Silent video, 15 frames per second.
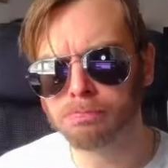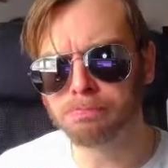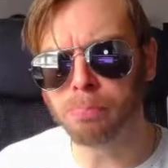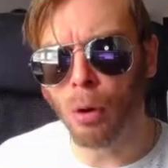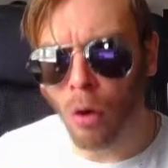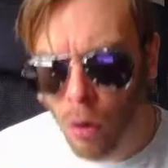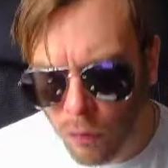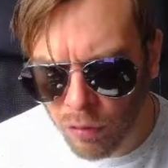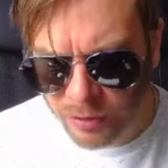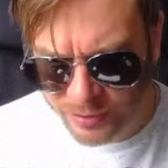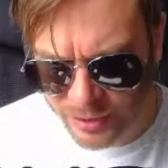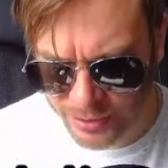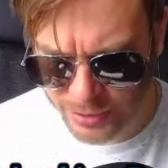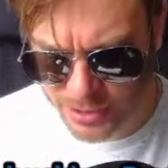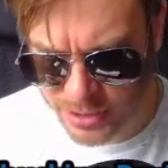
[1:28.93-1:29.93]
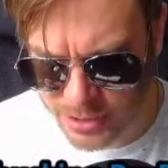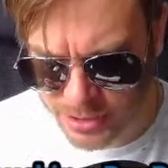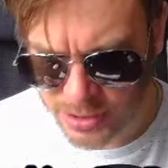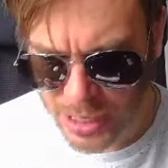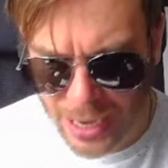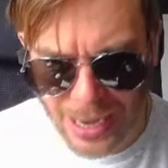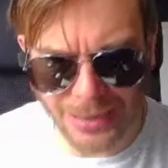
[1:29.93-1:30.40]

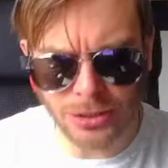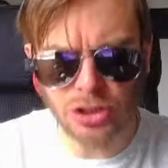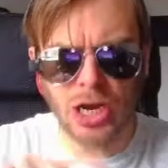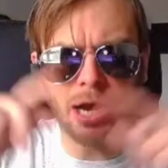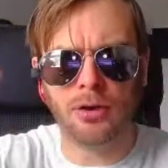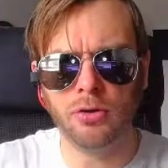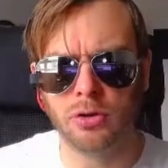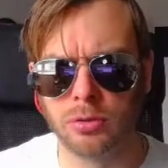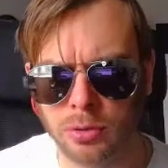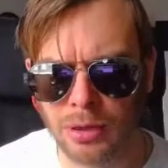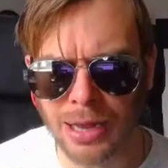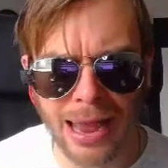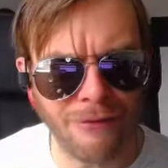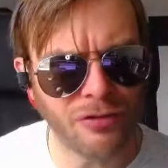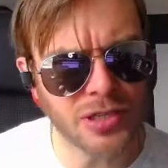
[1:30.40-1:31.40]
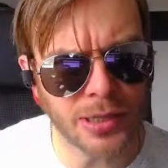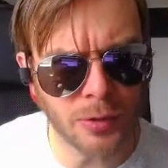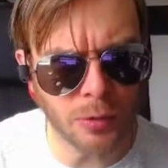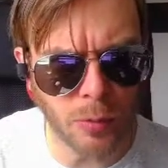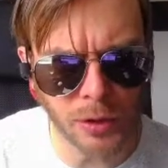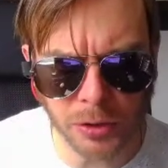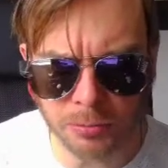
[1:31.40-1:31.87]
politics in general, every
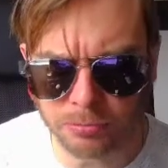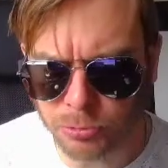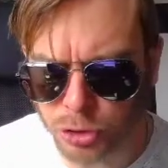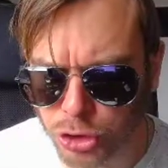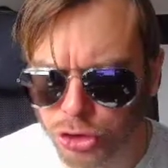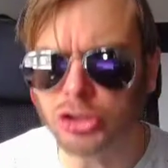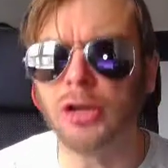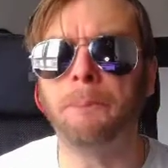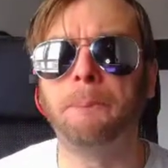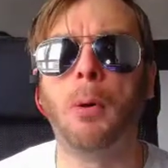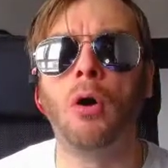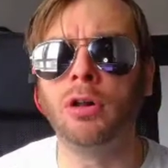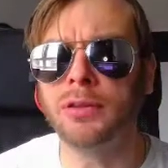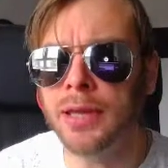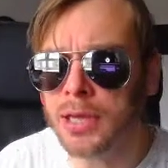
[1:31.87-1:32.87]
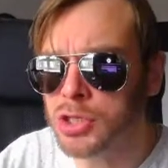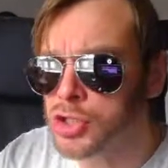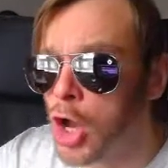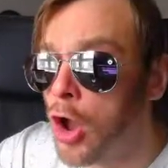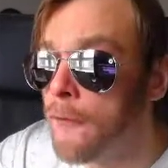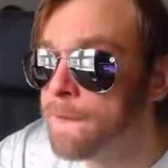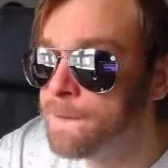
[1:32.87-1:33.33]
single one of them, just
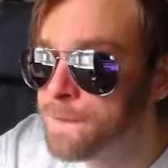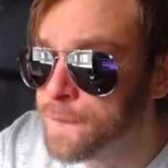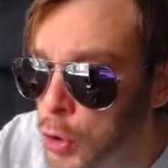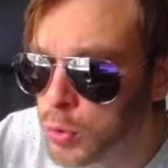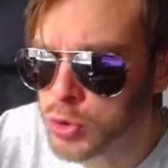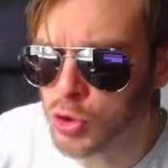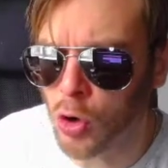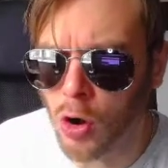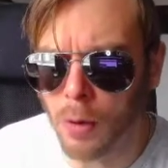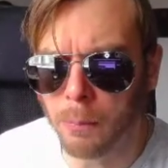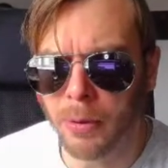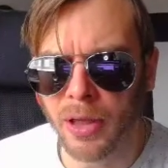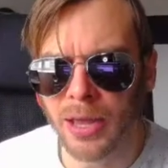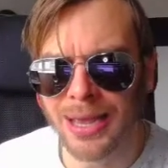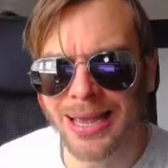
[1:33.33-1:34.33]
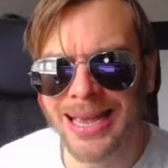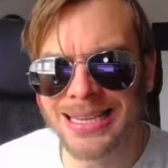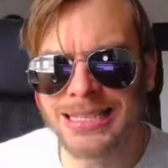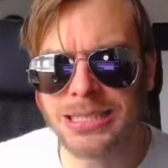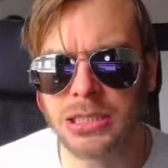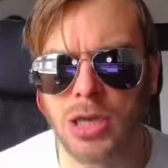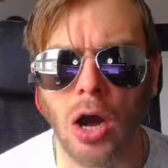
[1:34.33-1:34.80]
politics, full stop,
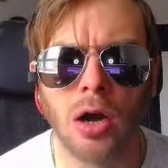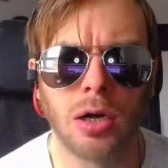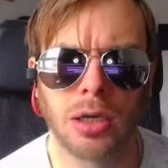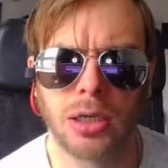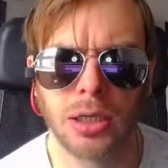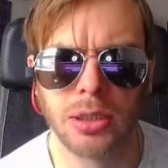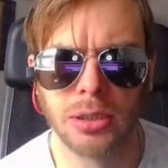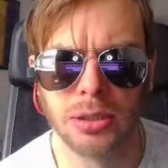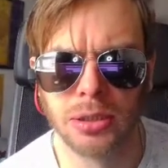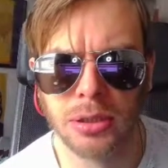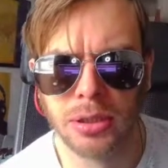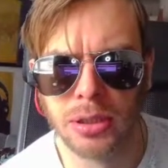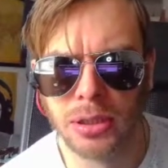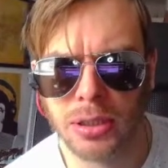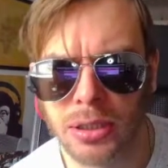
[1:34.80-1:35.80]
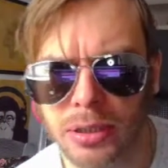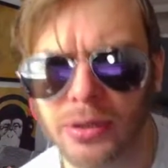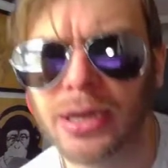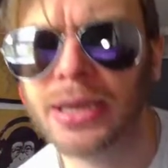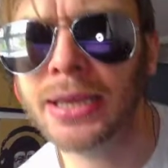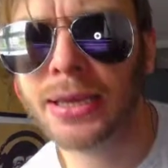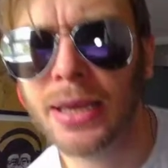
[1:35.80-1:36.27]
has sunk.
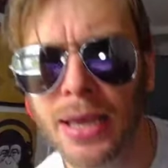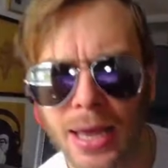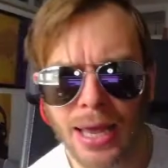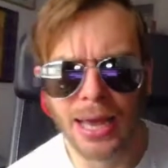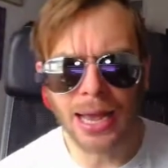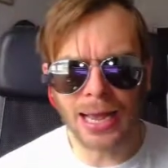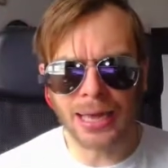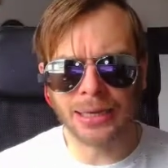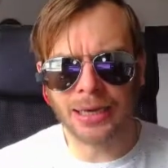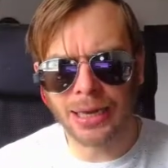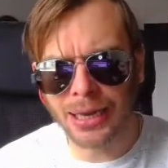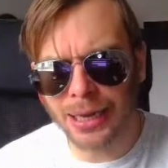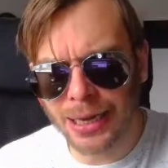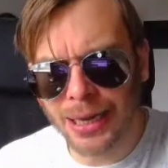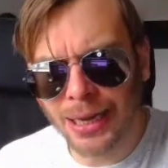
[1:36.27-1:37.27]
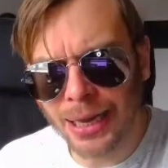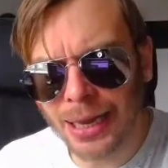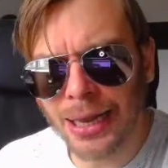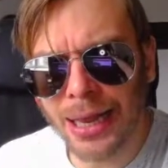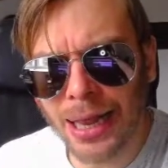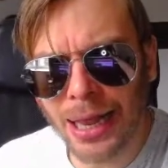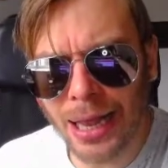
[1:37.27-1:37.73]
Right? And
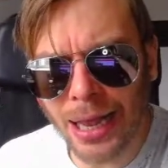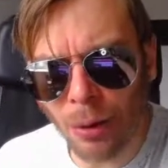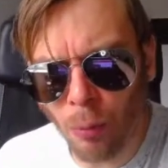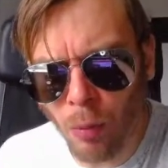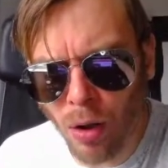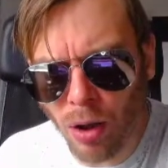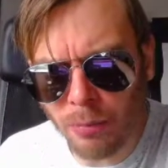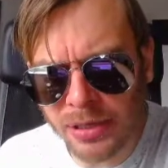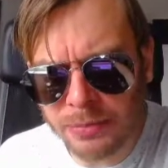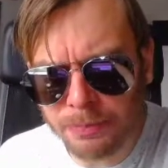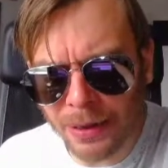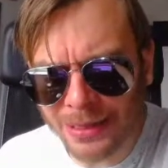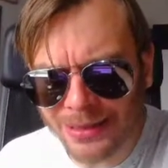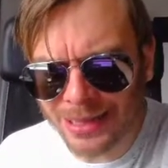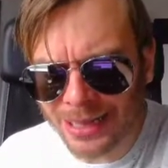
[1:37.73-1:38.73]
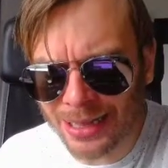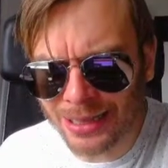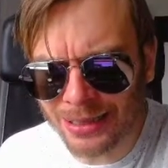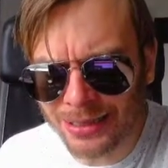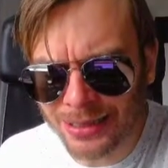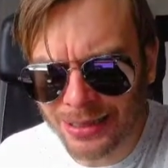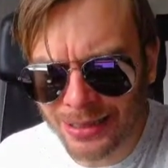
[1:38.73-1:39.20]
what I mean by
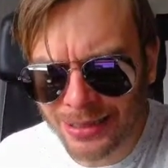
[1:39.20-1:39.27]
that